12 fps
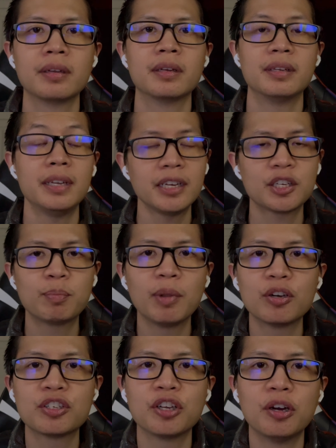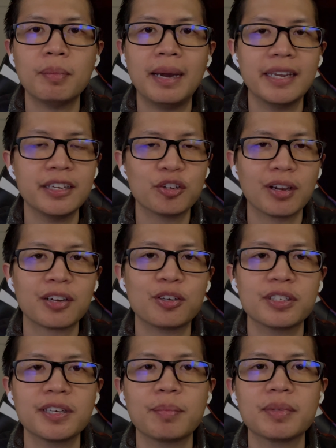Let's explore some additional
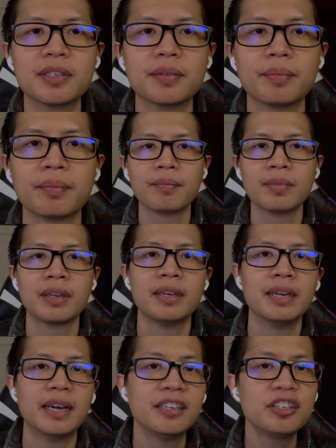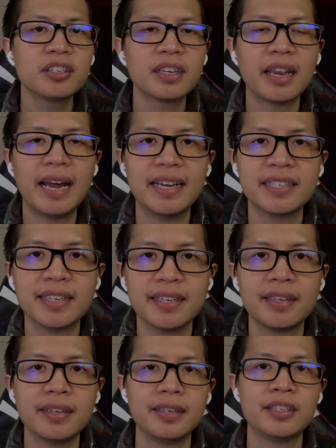concepts. A digital
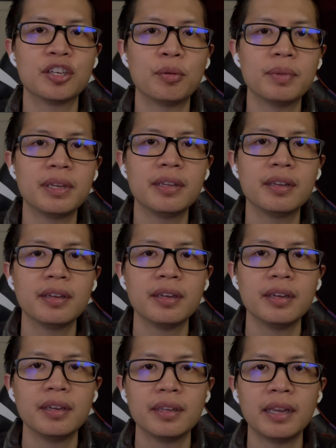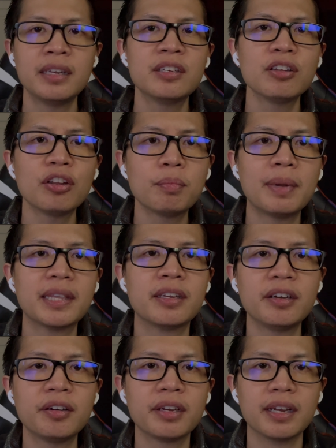asset is something that is not
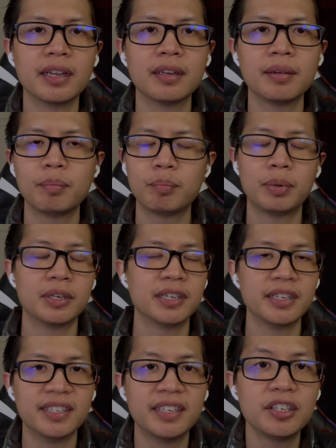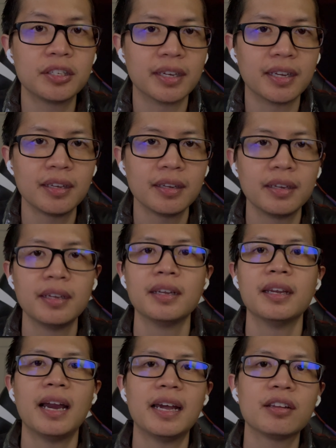material, per se is digital,
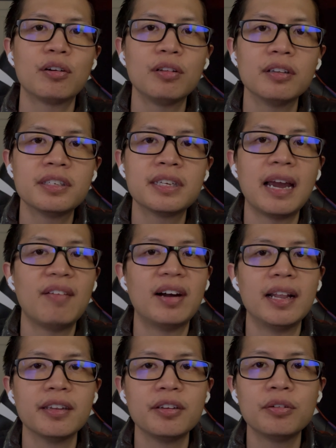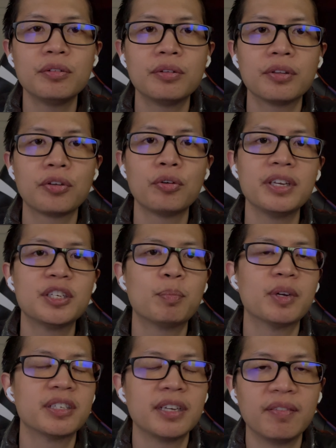and holds a value through its
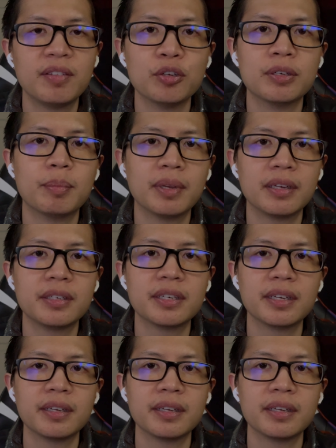perceived usability.